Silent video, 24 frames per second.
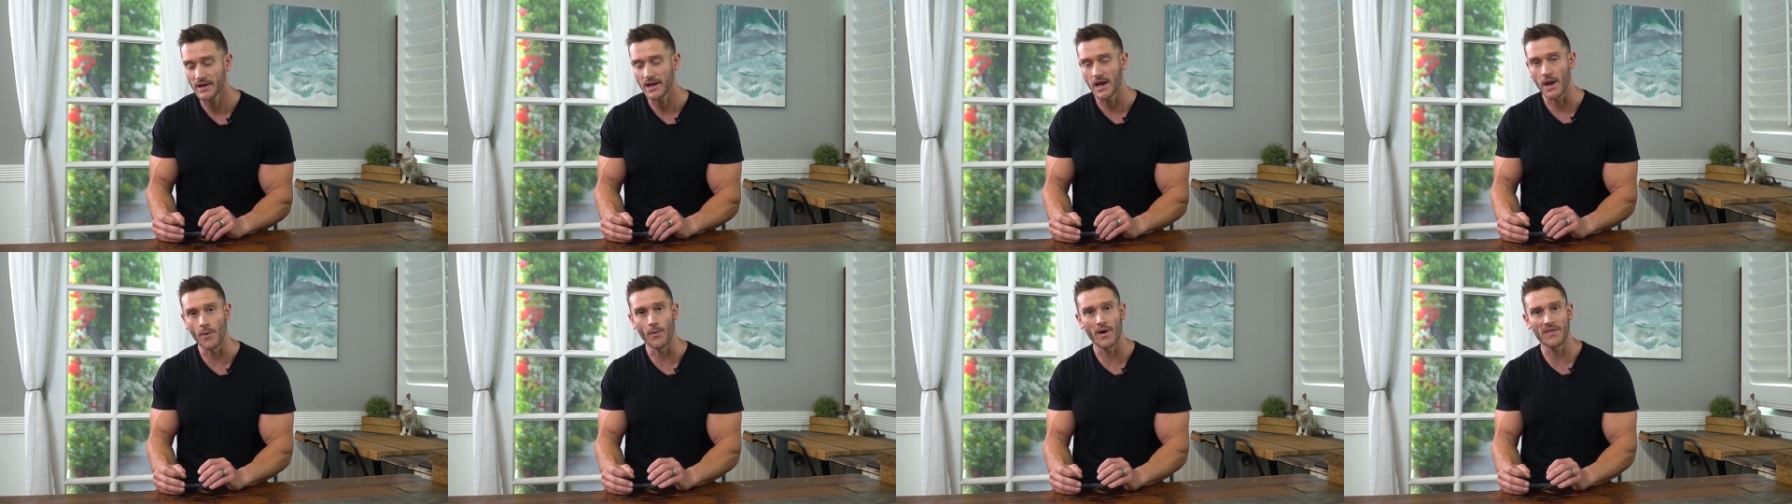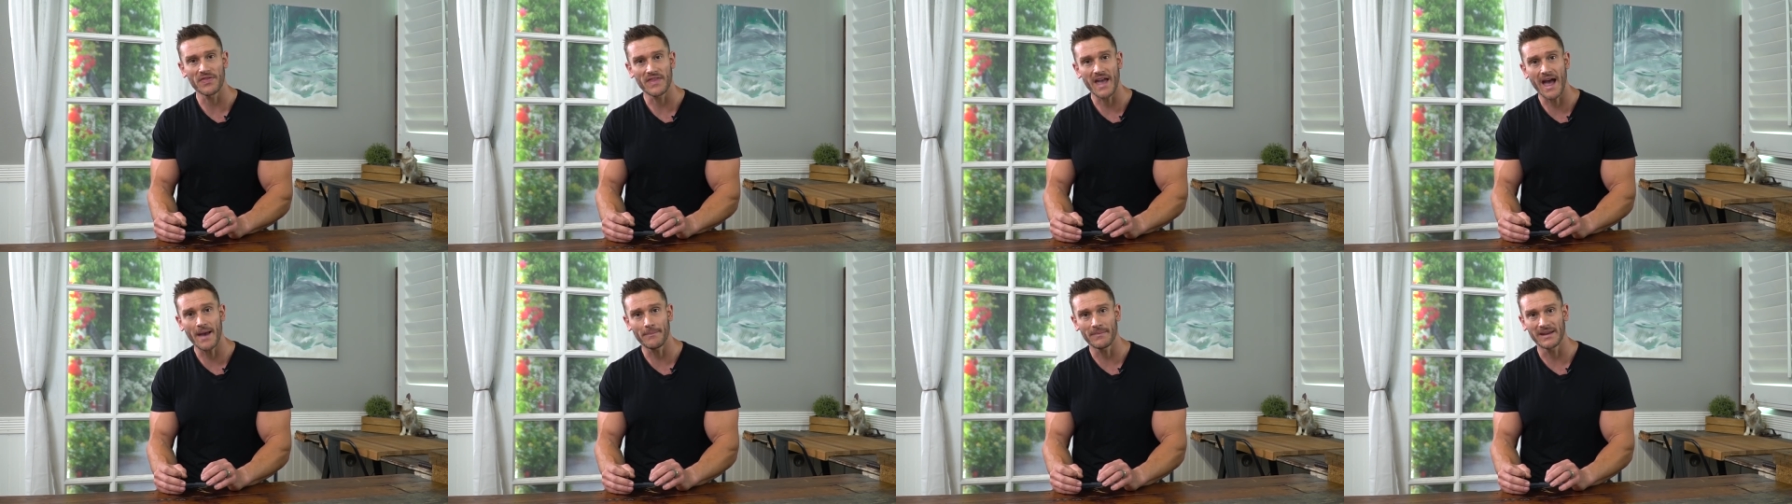And
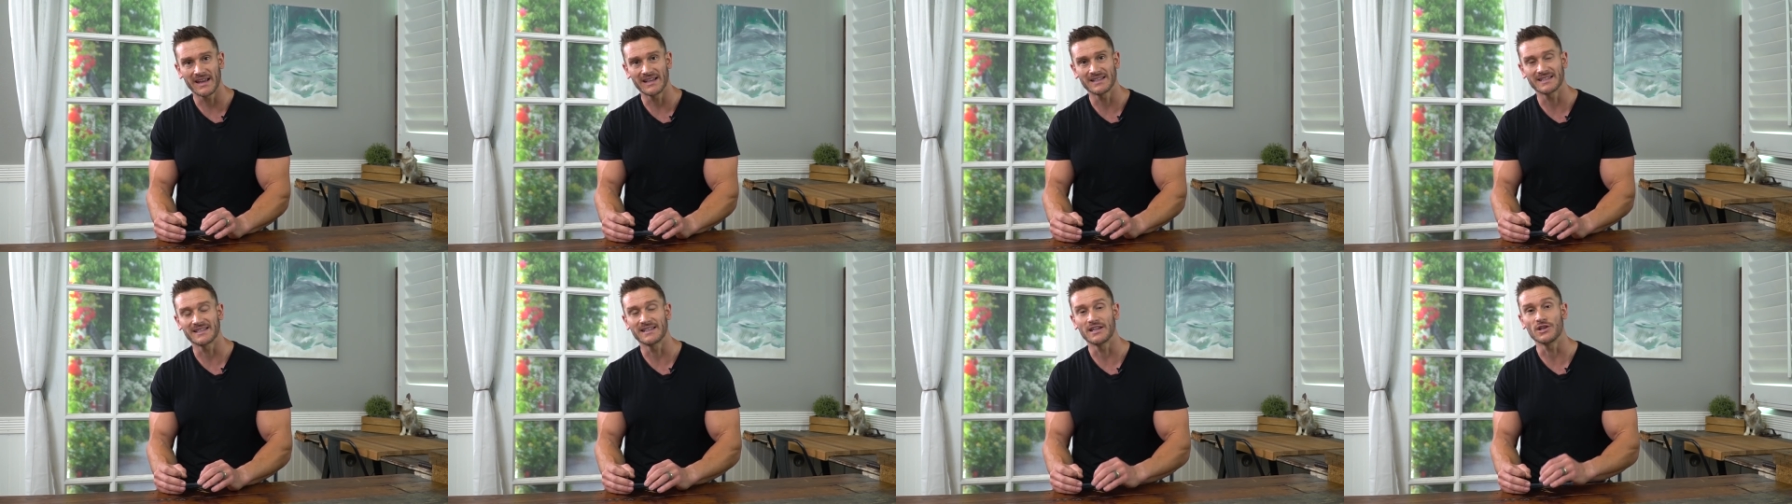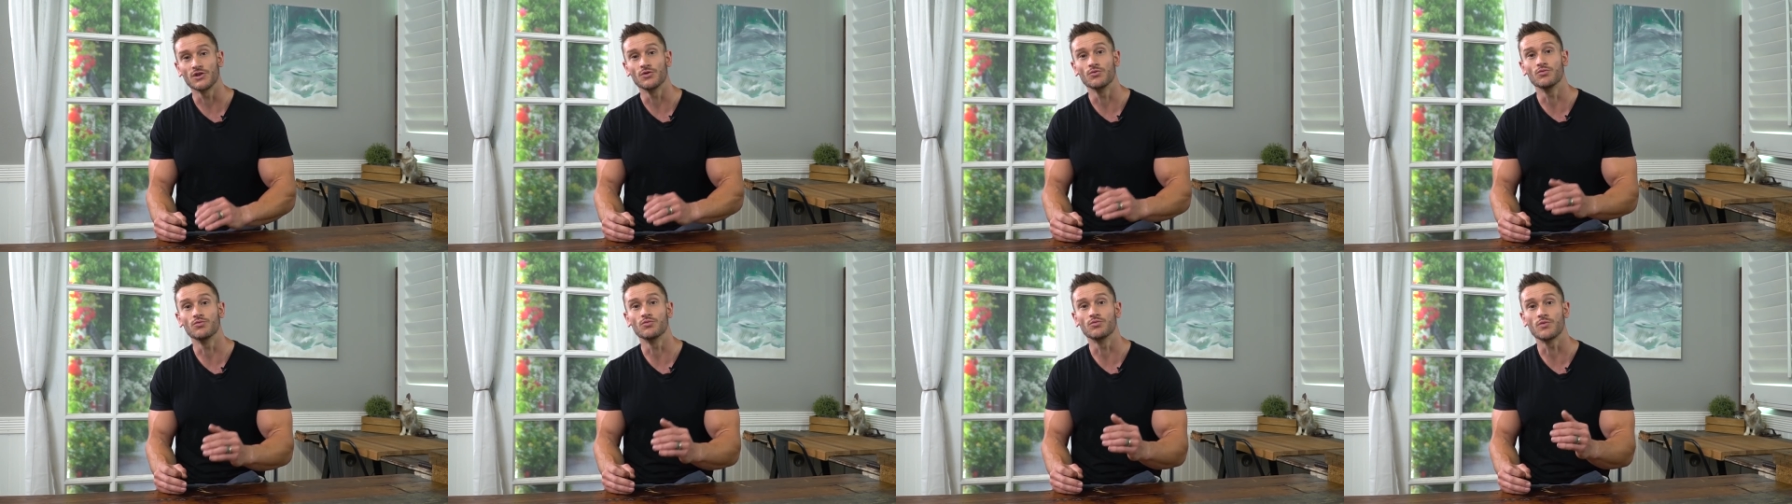what that means is that
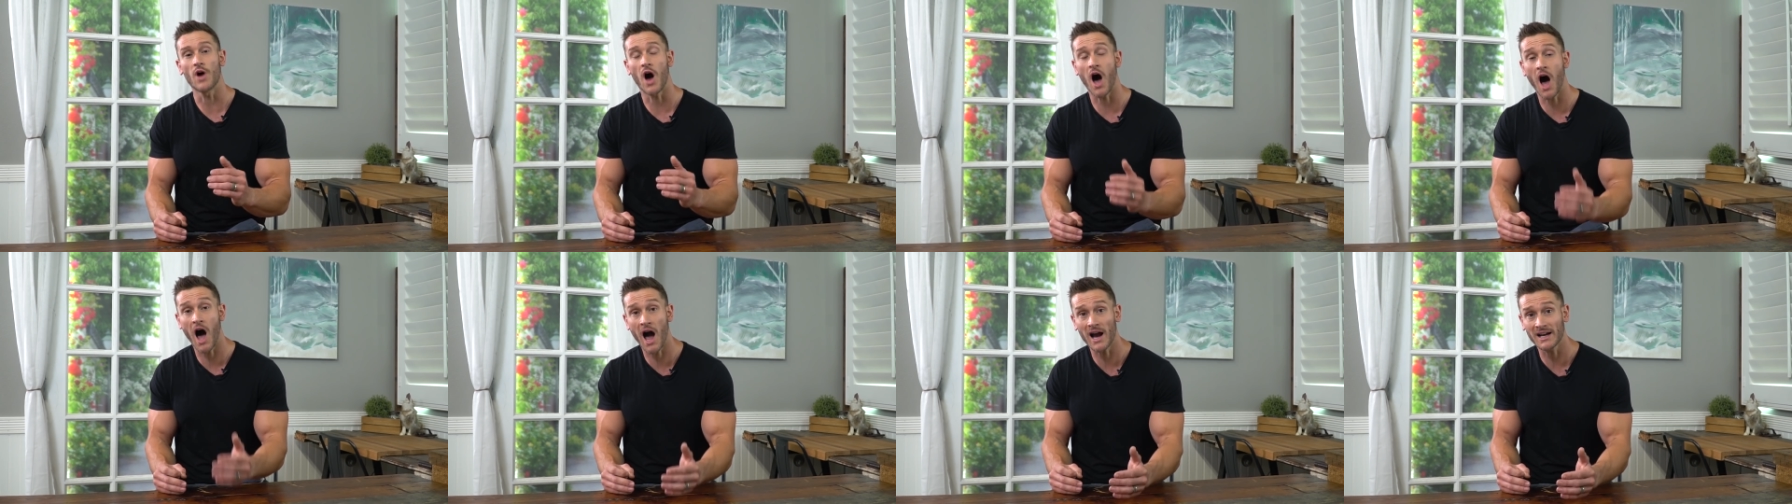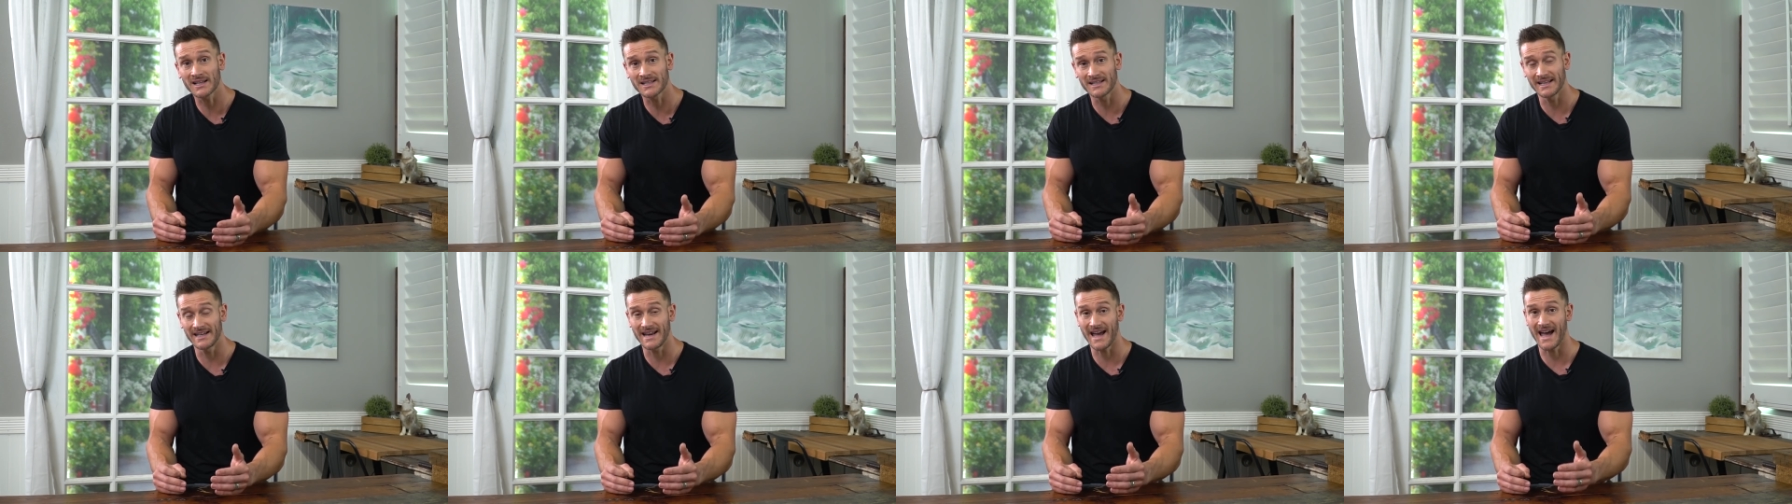you
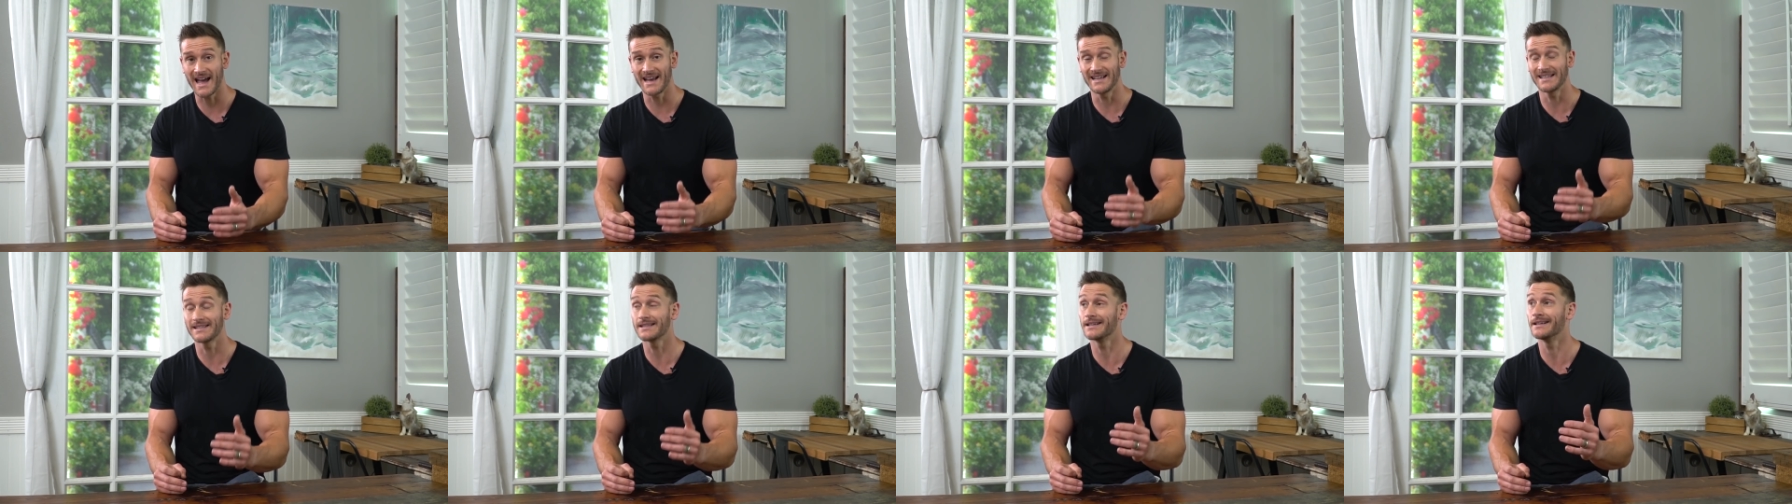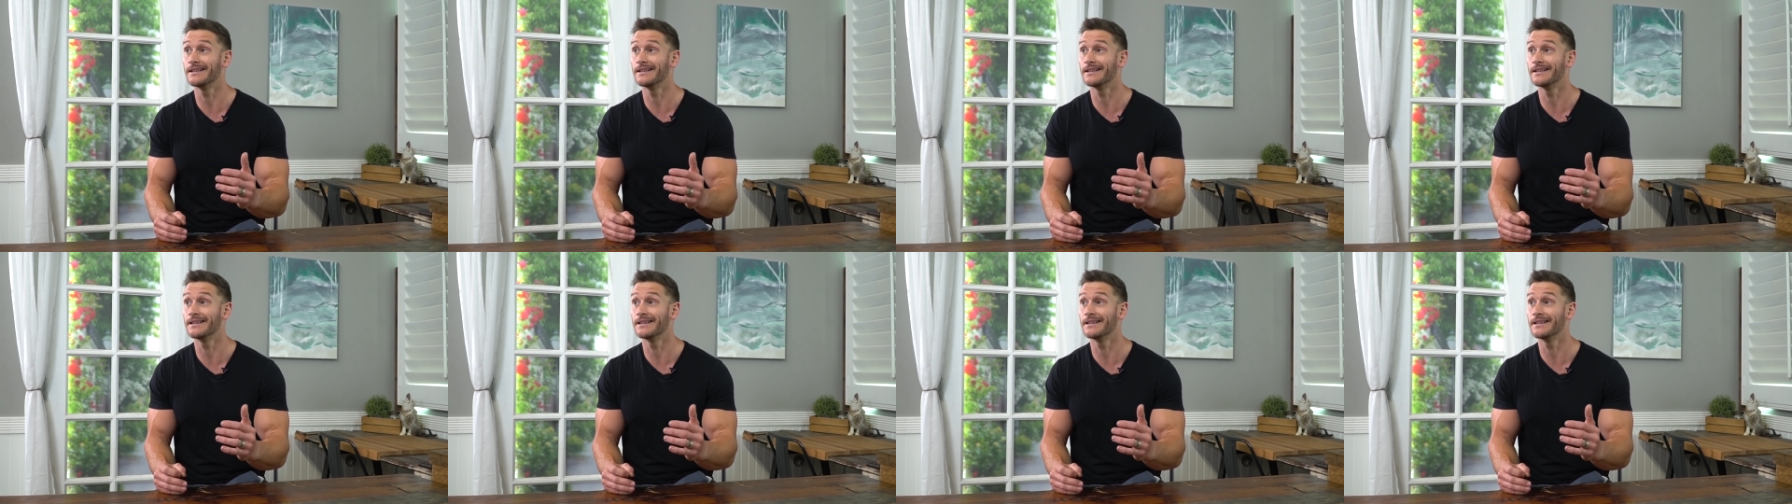oxidize